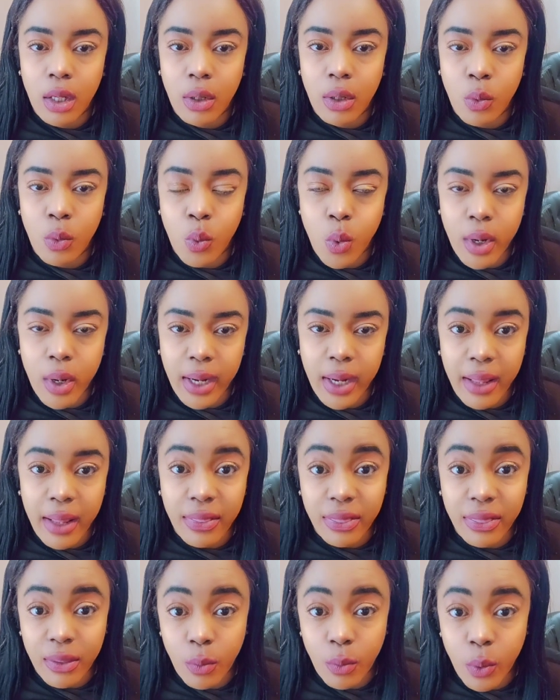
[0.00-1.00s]
what
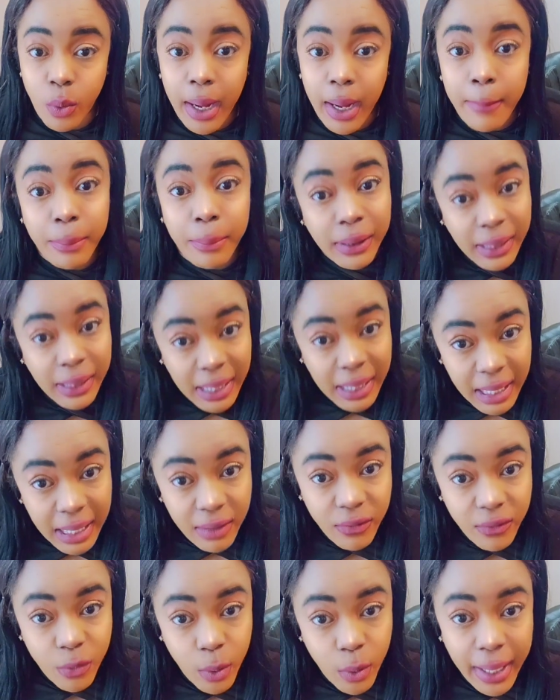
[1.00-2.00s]

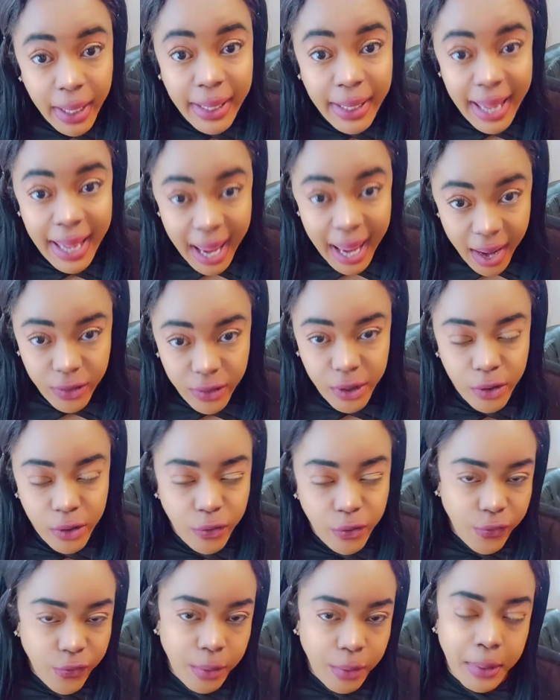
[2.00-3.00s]
I gathered
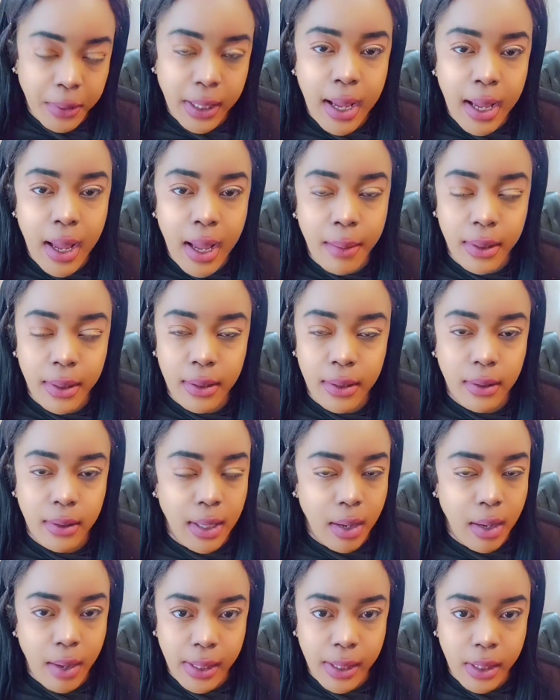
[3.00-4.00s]
from the comment.
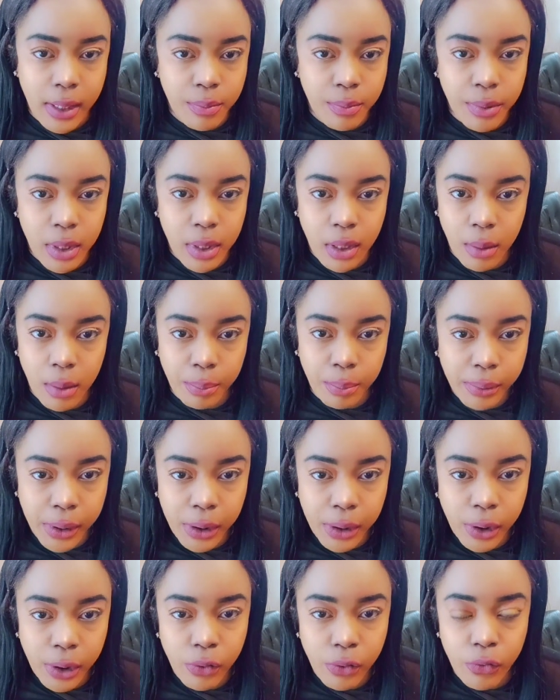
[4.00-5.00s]
Now, I could be
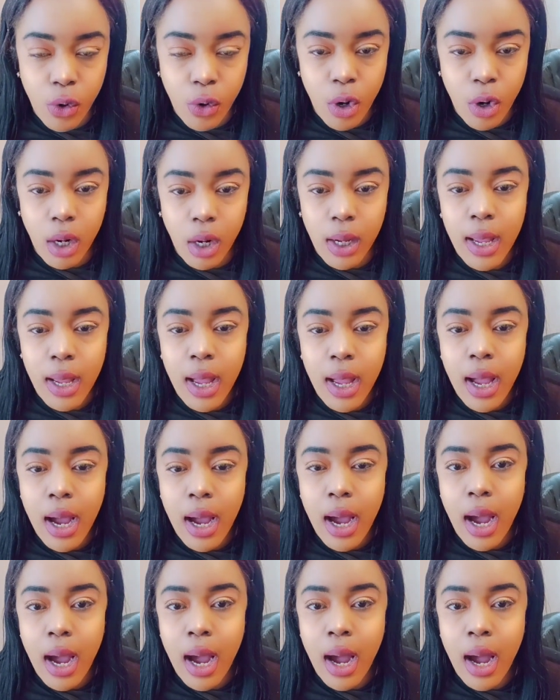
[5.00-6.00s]
completely wrong,
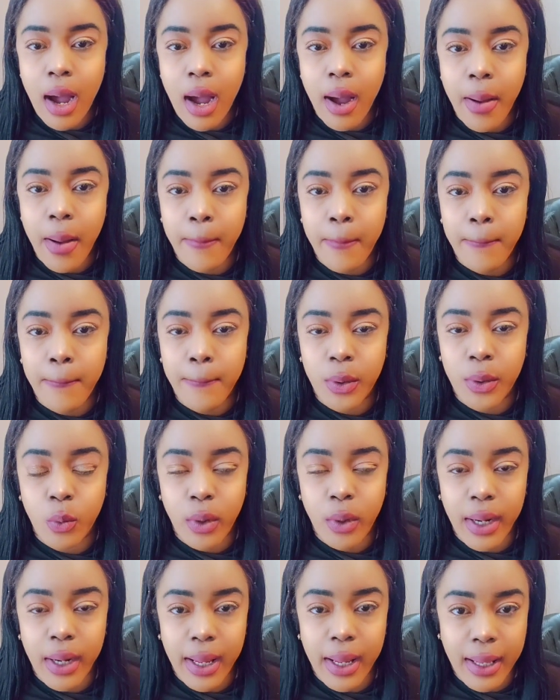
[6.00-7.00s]
but
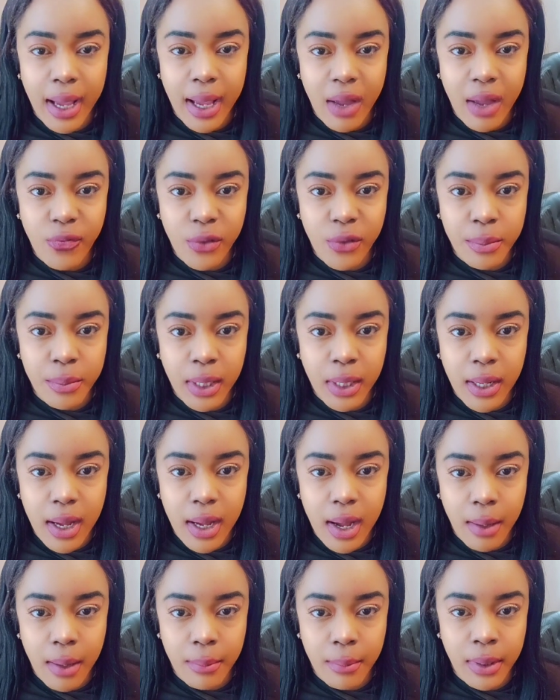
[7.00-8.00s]
what I got from the
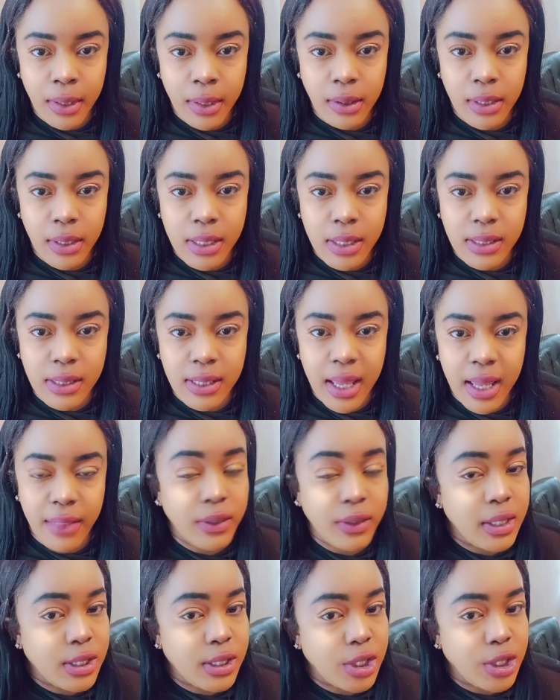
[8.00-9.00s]
comment is that
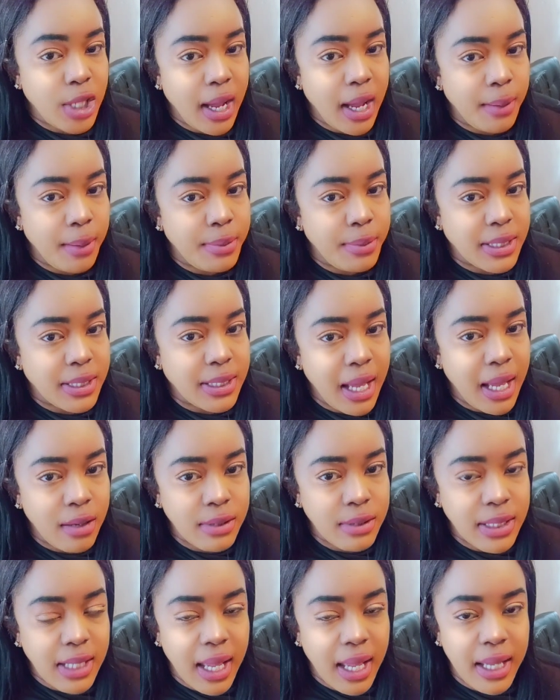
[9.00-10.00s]
the job is
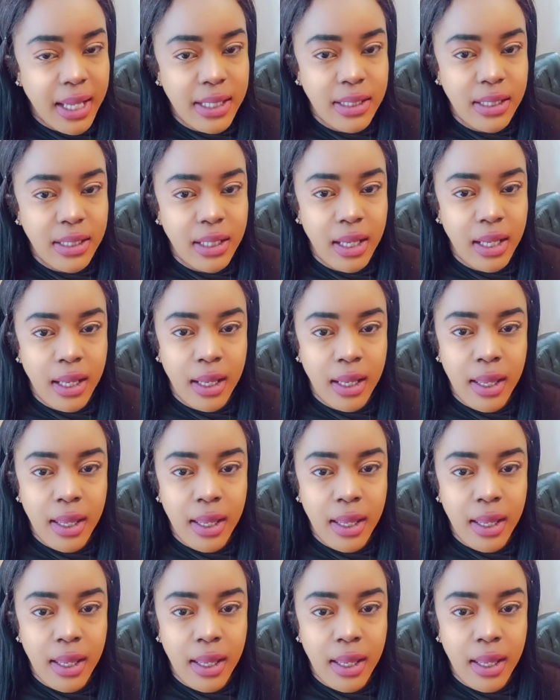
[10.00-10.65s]
downsizing